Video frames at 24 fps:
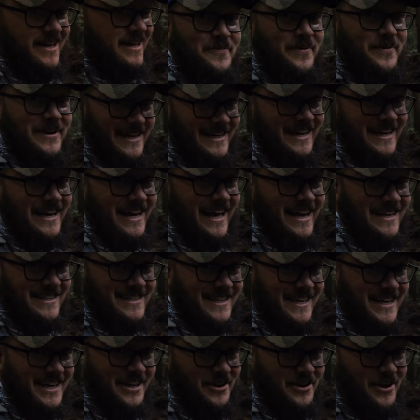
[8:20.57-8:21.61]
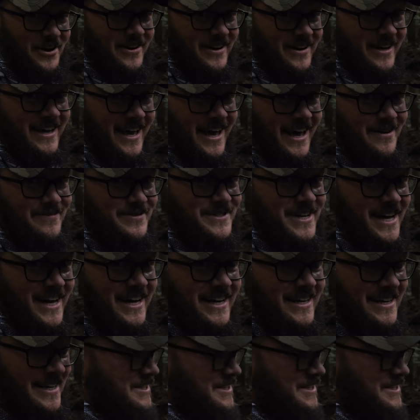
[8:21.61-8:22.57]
But he did get us a killer campsite.